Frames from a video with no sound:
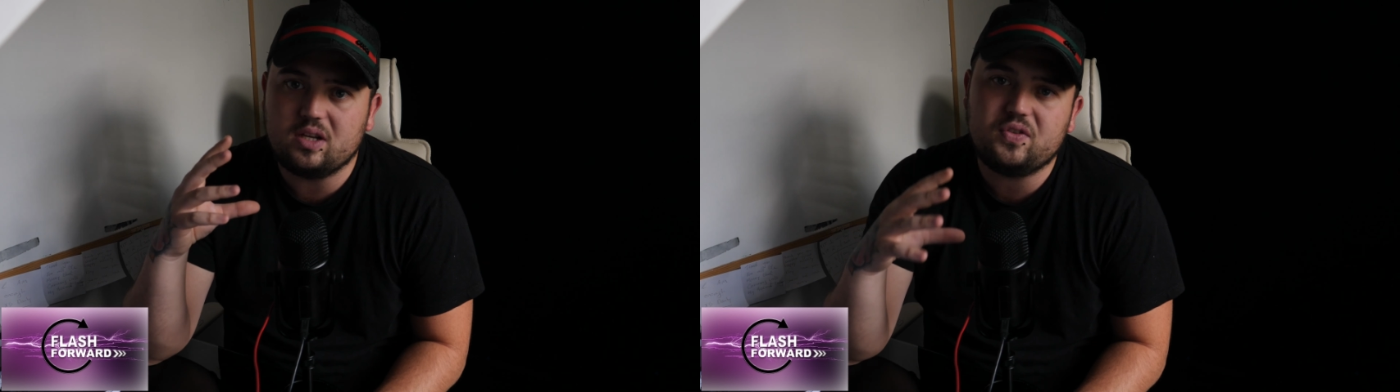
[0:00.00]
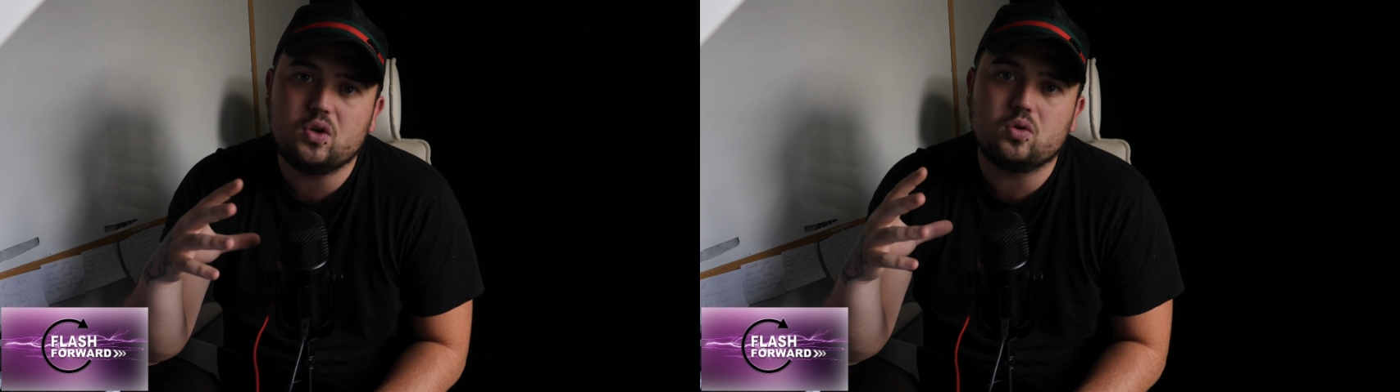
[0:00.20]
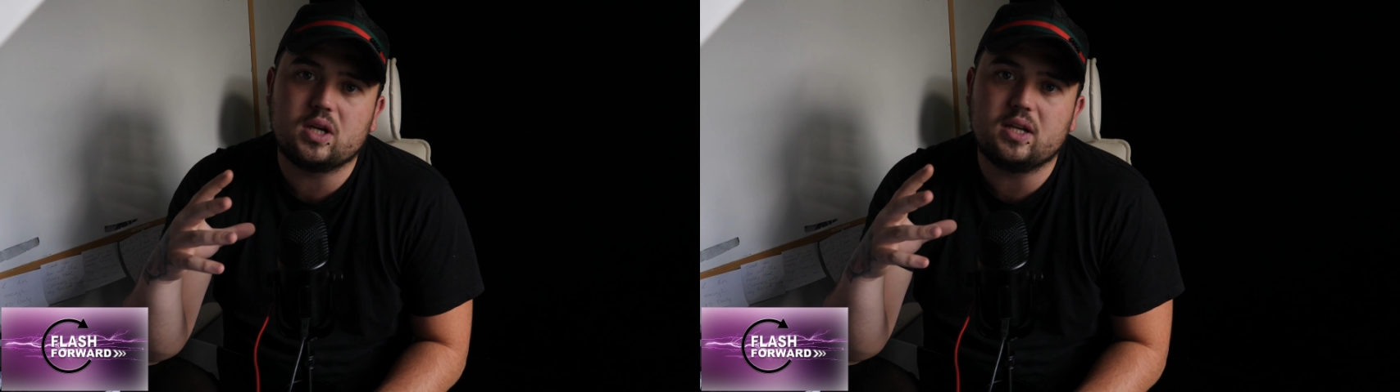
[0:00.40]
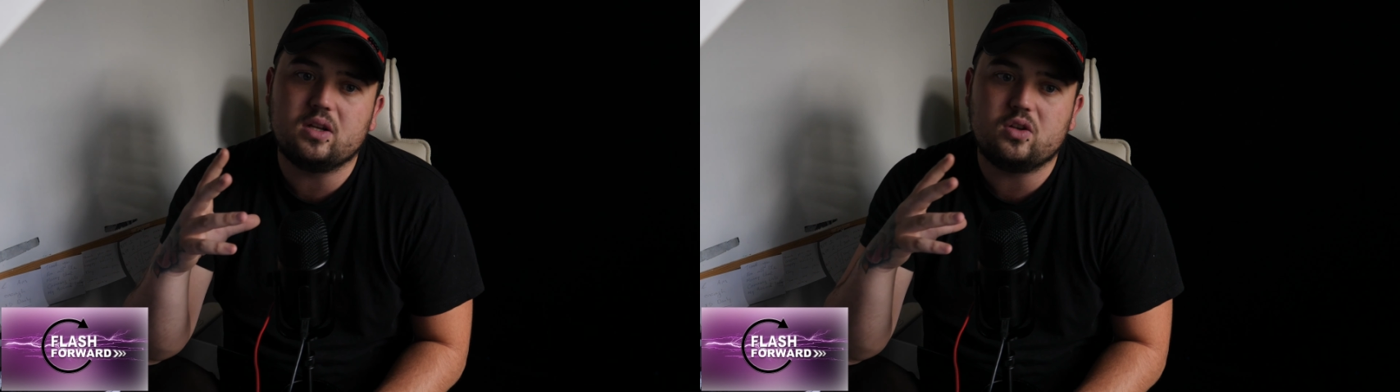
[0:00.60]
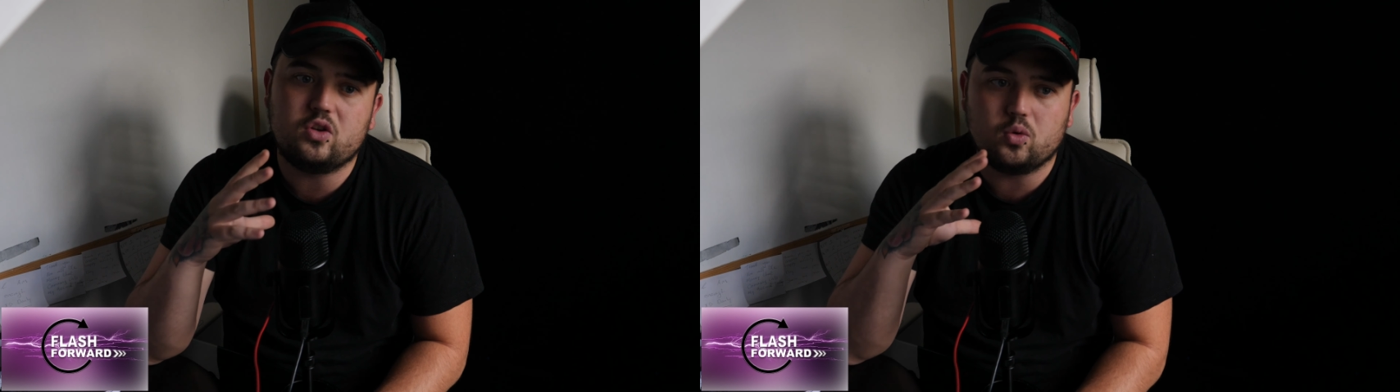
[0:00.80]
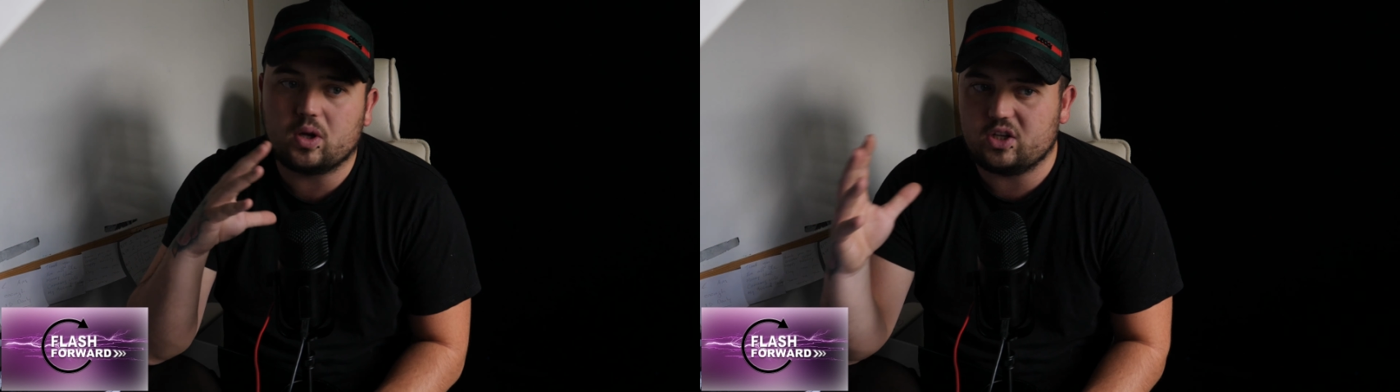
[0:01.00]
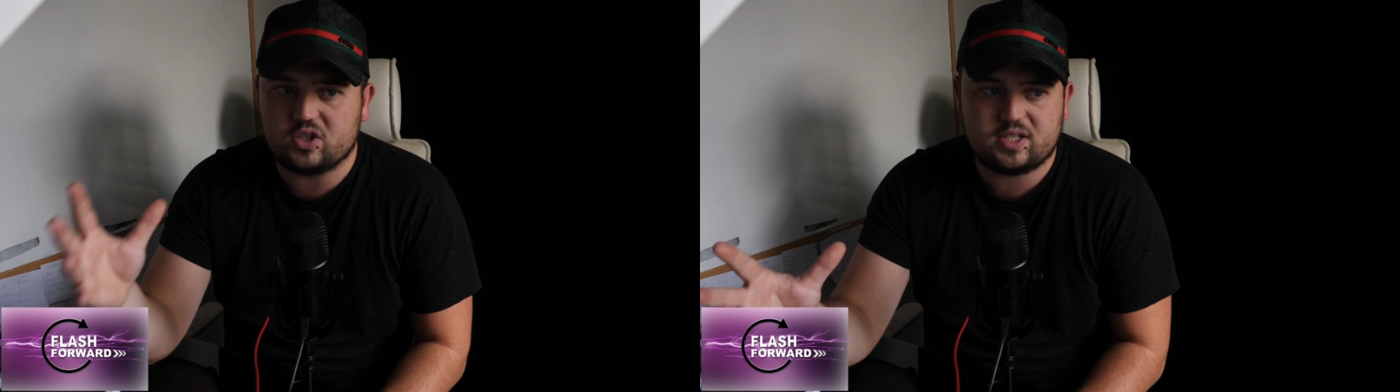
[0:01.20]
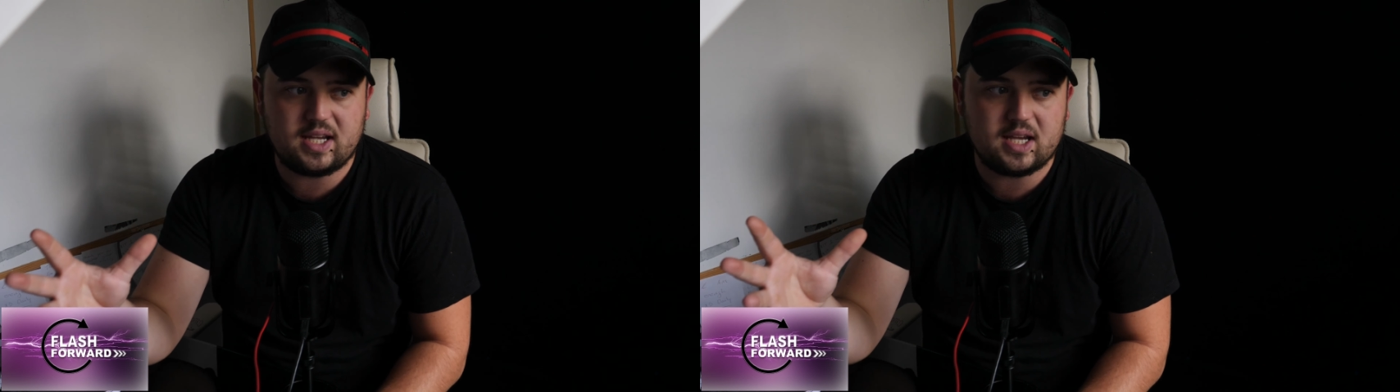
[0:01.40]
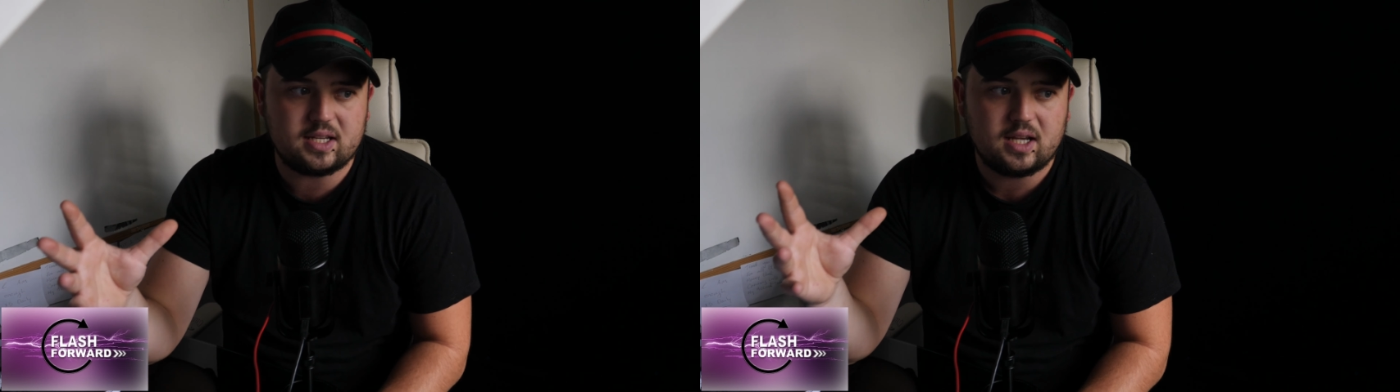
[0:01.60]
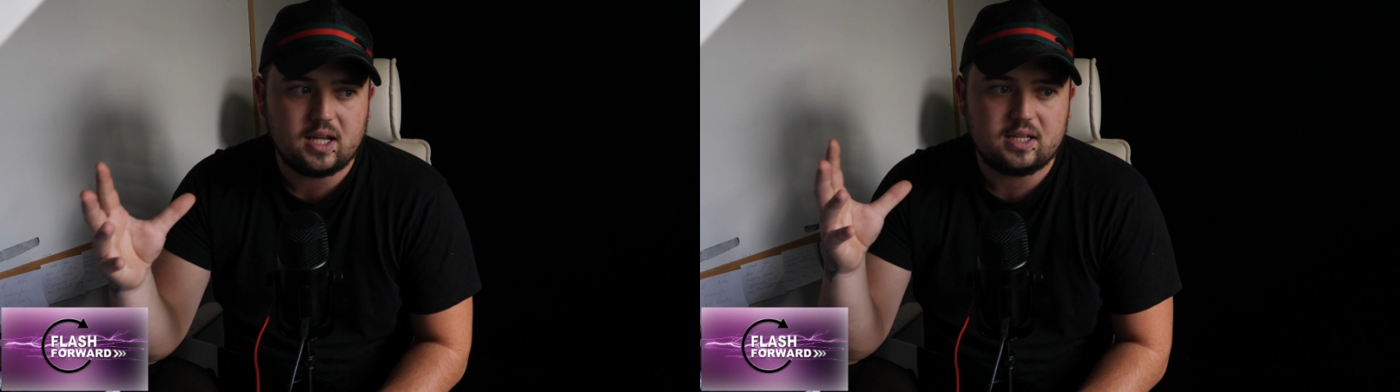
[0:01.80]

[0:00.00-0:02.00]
If you can do what I just said,